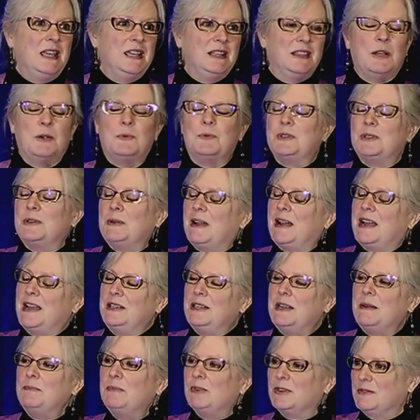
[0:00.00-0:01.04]
There were a
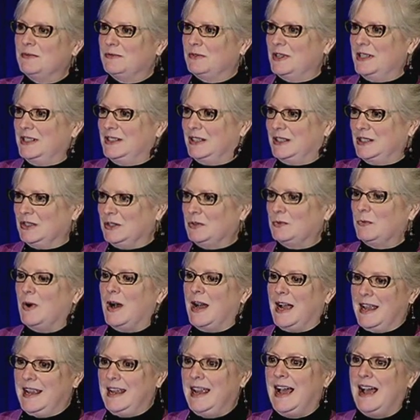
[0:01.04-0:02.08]
number of reasons
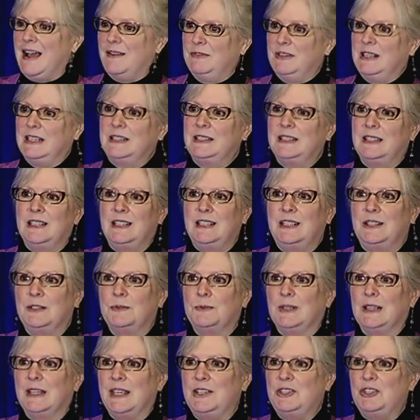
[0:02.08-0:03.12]
why. Obviously, the
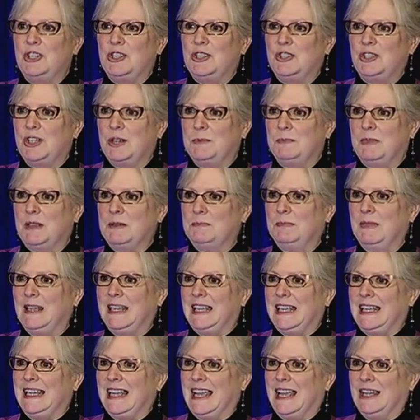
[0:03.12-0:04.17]
relationship that
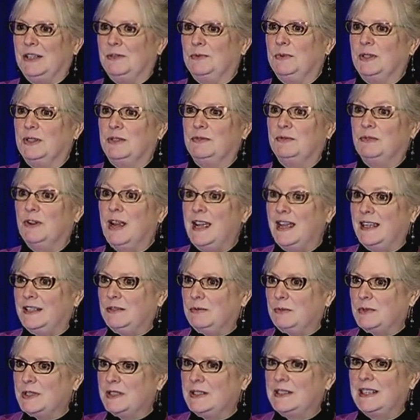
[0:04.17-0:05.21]
Mickey had with
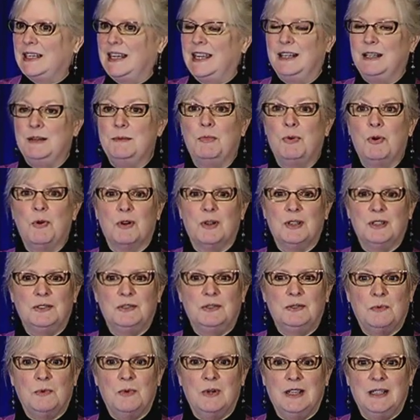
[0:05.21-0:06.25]
Fred was an
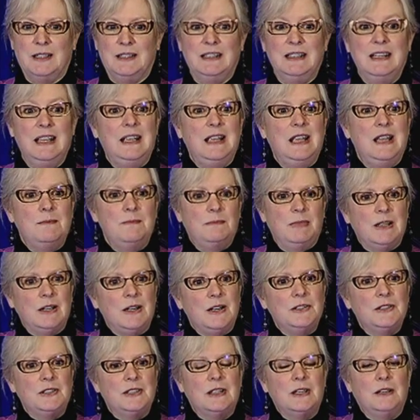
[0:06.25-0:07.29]
important one, but
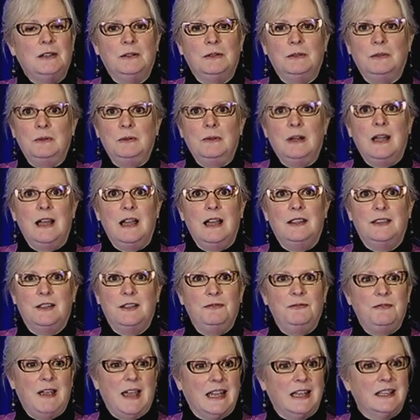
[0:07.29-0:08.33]
also uh,
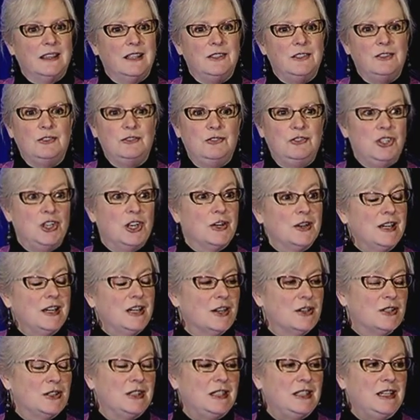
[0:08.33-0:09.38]
the fact that Jerry
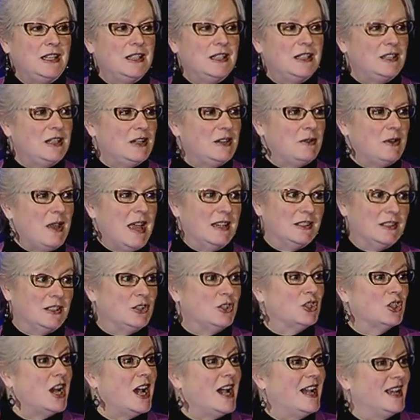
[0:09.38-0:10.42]
Garcia, as a
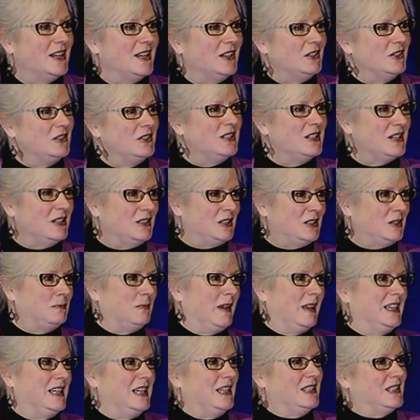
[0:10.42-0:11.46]
child,
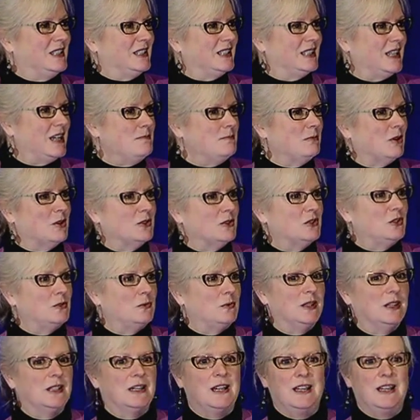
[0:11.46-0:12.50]
spent his summers
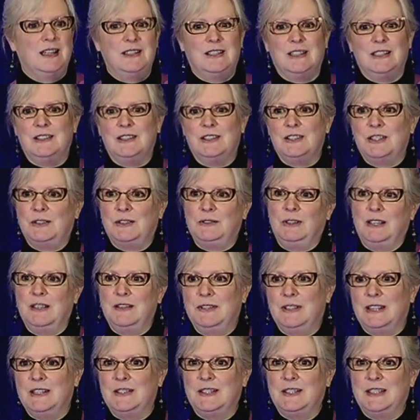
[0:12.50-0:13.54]
with cousins who
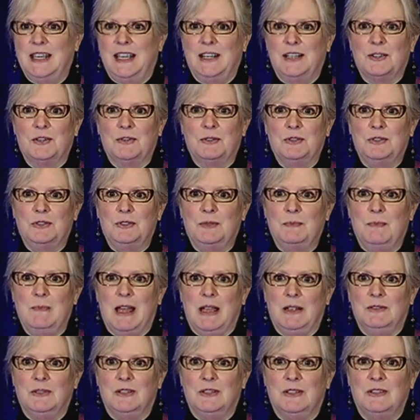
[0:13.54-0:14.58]
live in the Santa Cruz
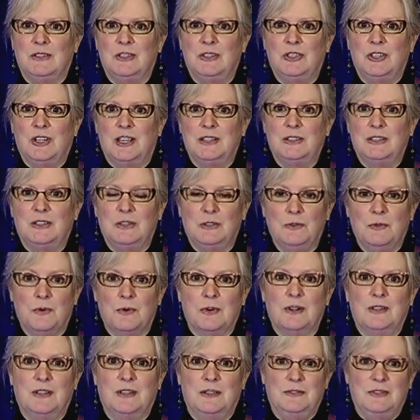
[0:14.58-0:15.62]
Mountains, just
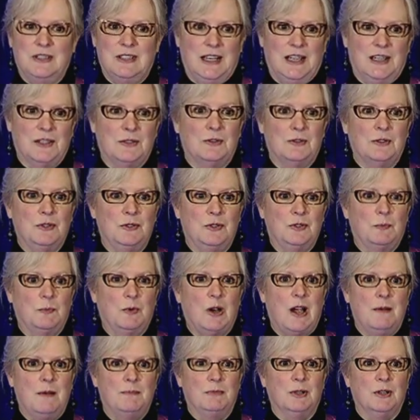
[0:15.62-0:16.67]
north of Santa Cruz
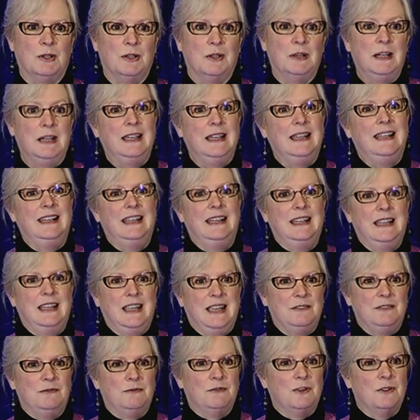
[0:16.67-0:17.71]
proper.
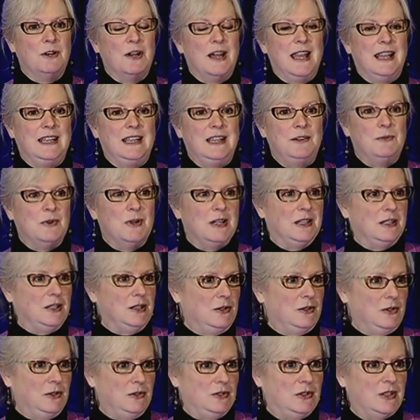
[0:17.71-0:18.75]
And for anyone
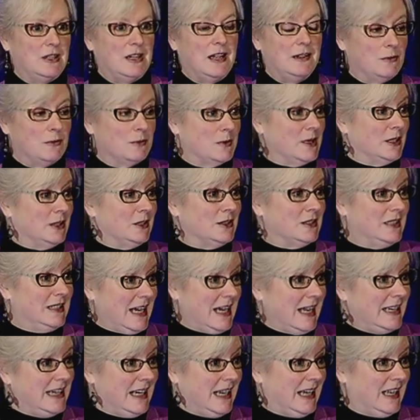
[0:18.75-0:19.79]
who's a real
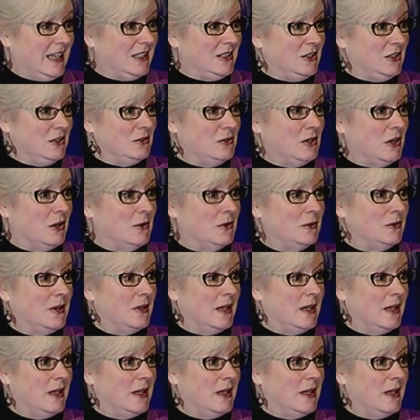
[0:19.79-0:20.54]
deadhead, you know